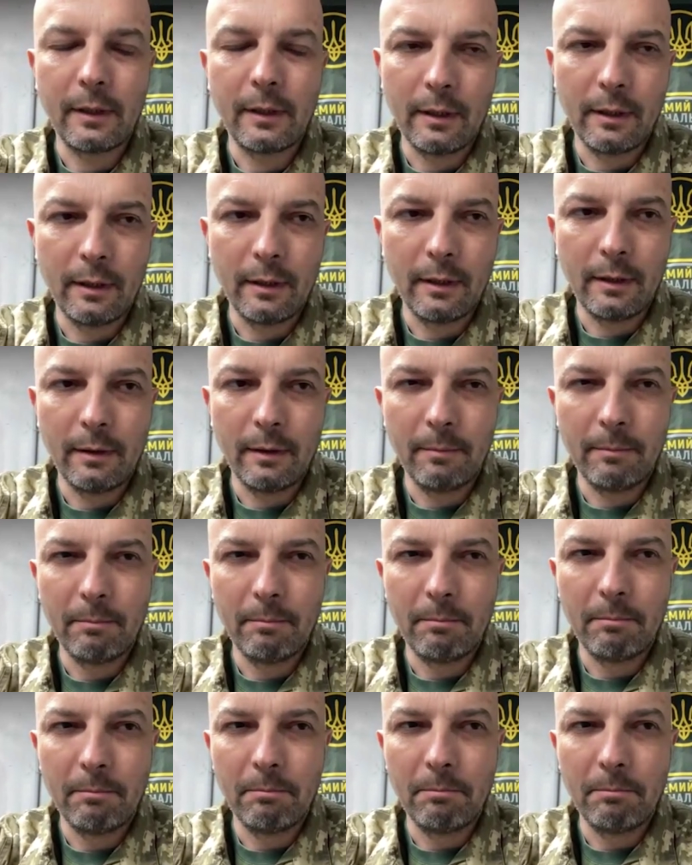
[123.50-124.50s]
uh,
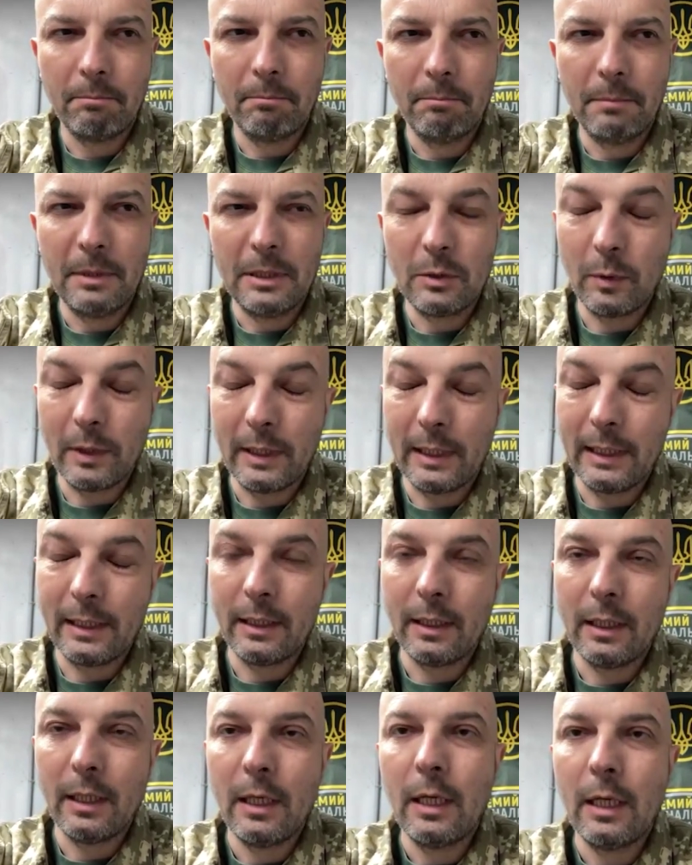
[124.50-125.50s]
between
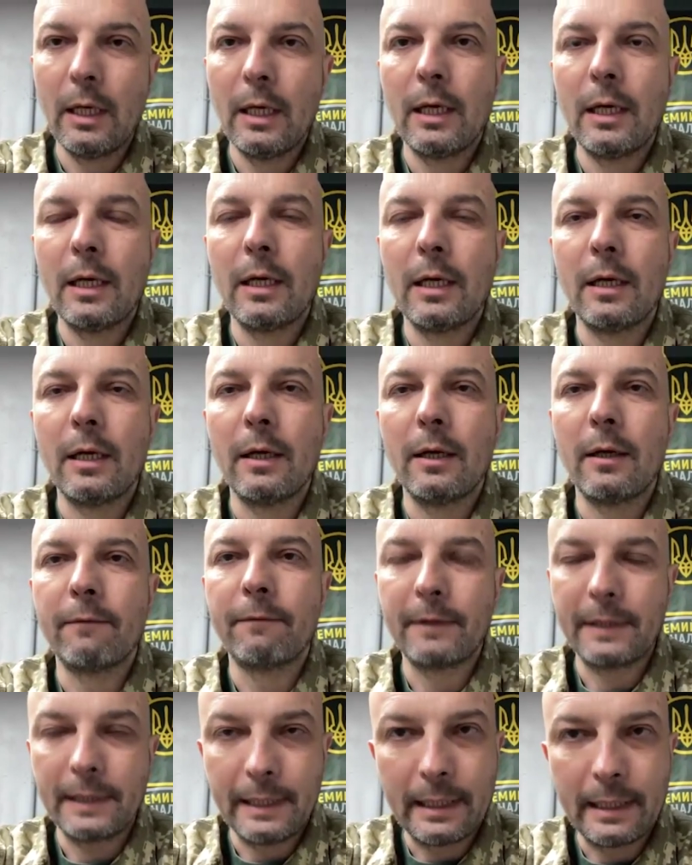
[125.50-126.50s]
uh,
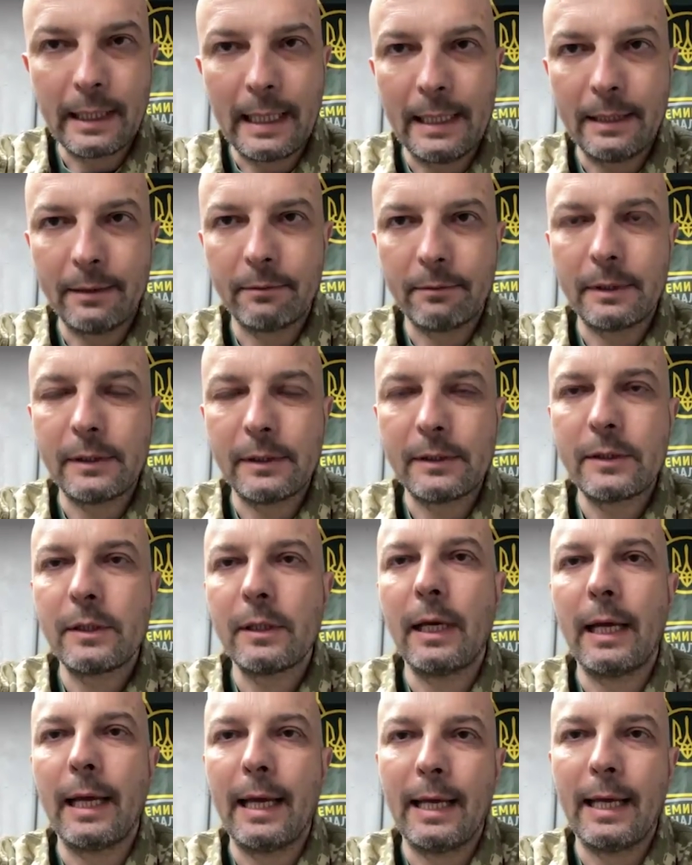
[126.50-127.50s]
free countries
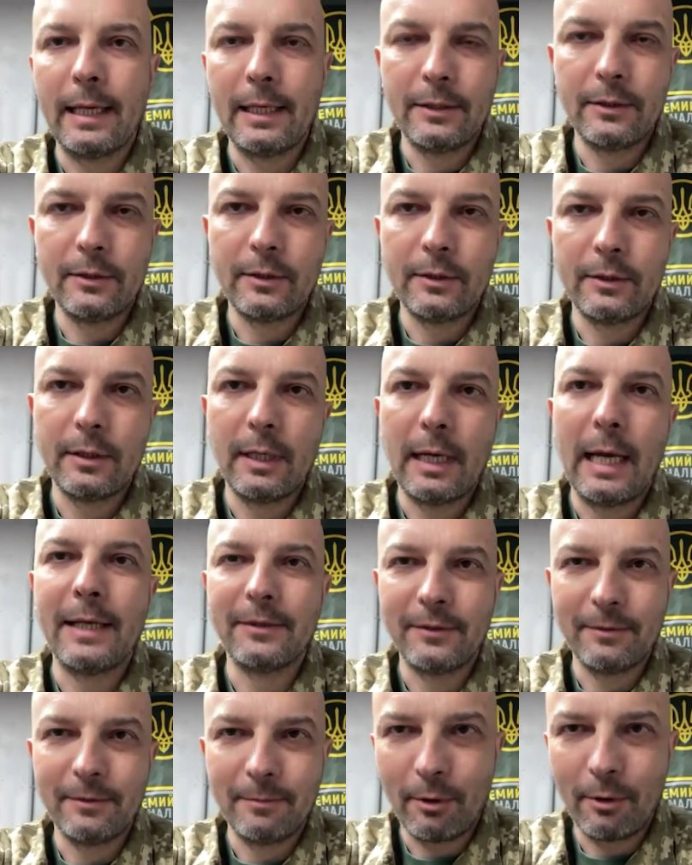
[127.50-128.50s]
and
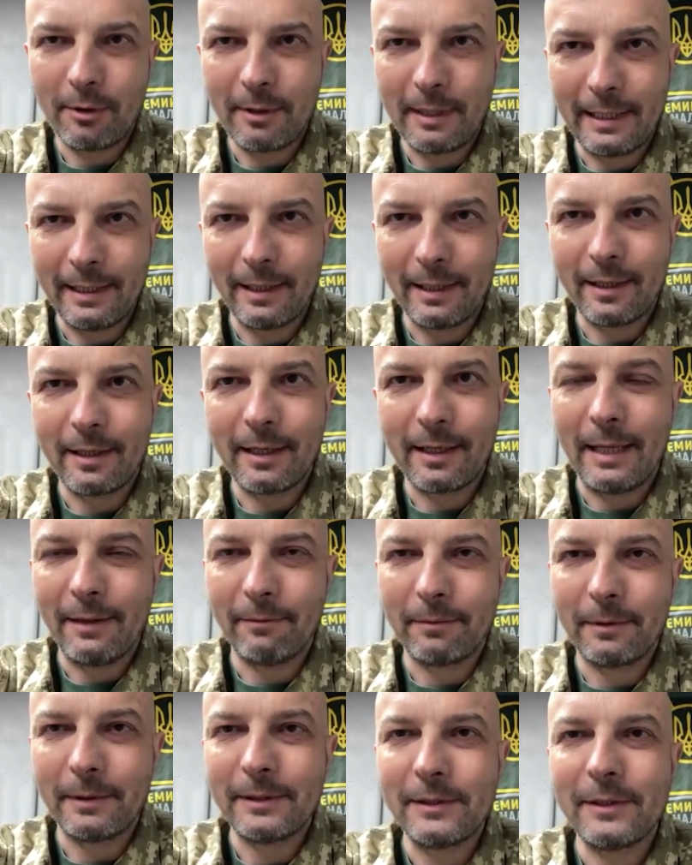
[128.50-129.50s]
undemocratic
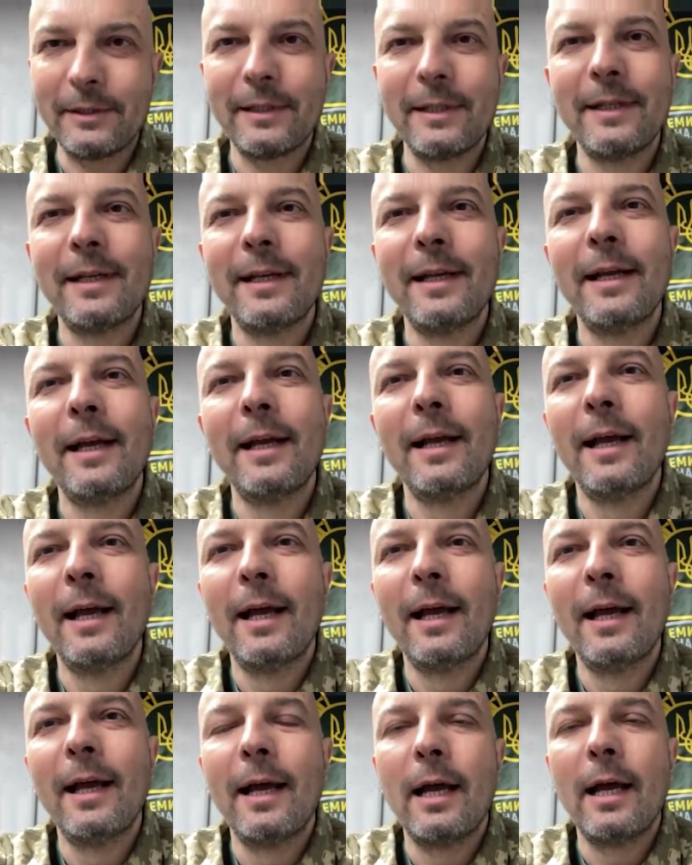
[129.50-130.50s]
countries.
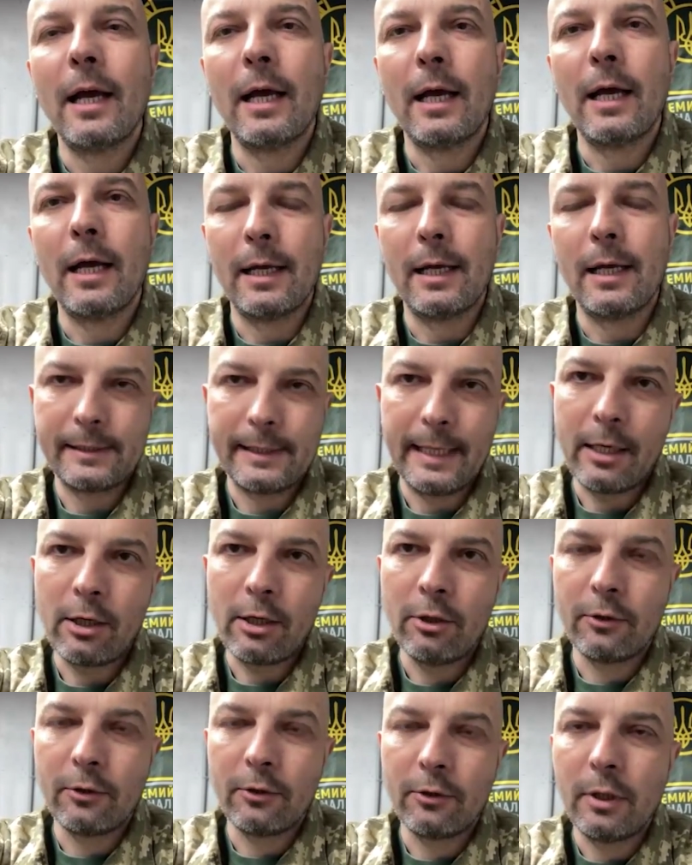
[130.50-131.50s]
Uh,
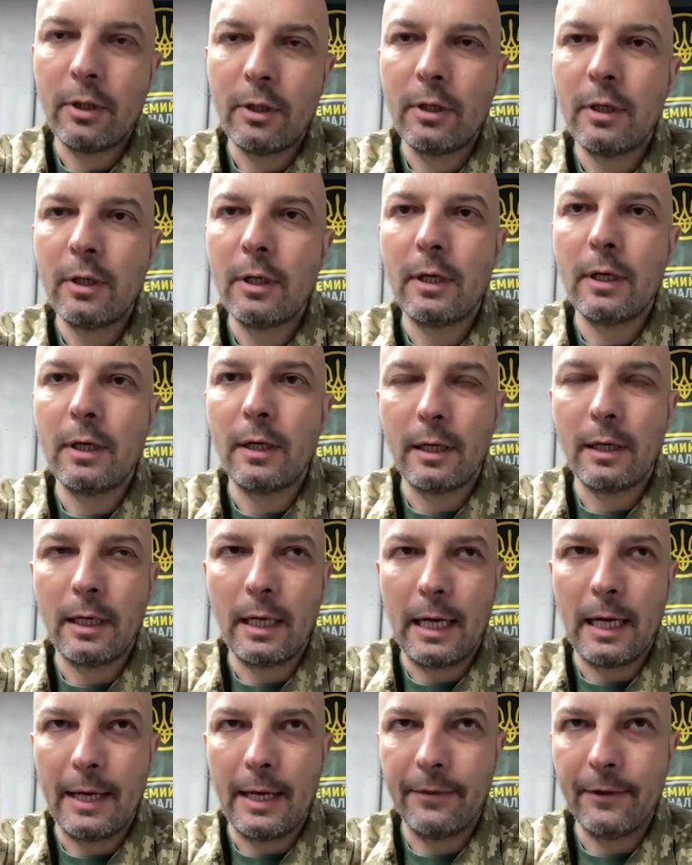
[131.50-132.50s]
second,
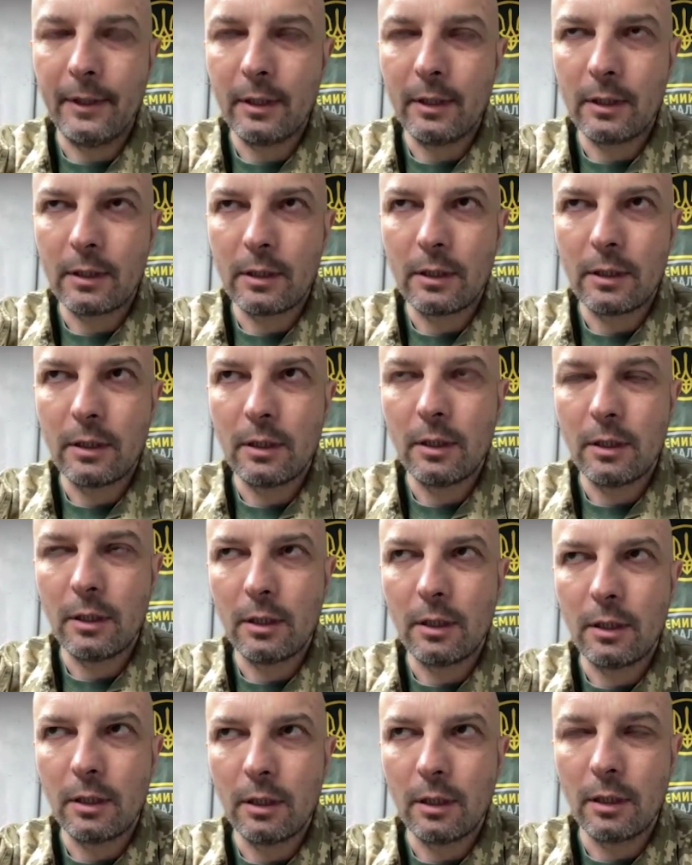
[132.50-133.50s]
I think
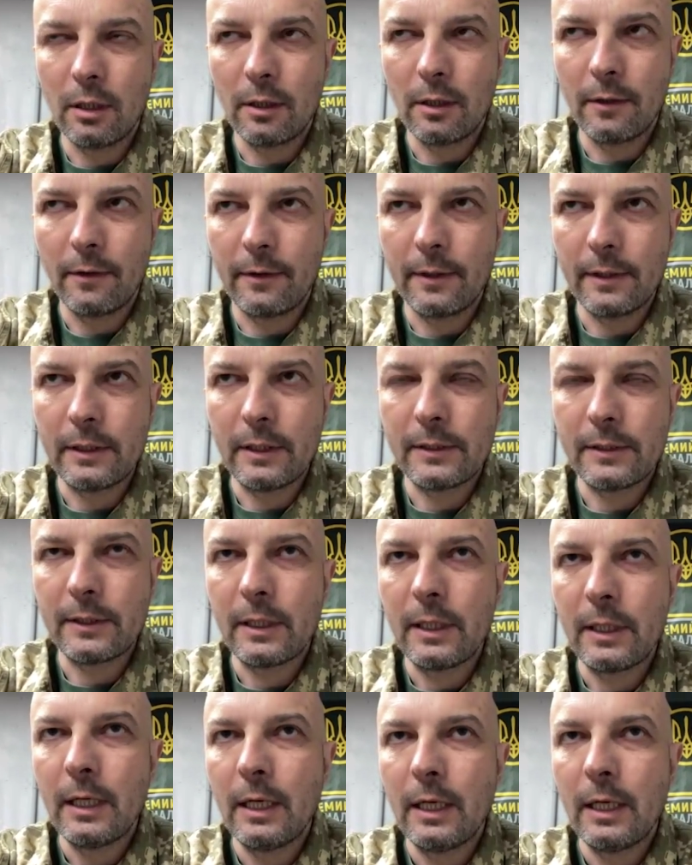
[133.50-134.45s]
this is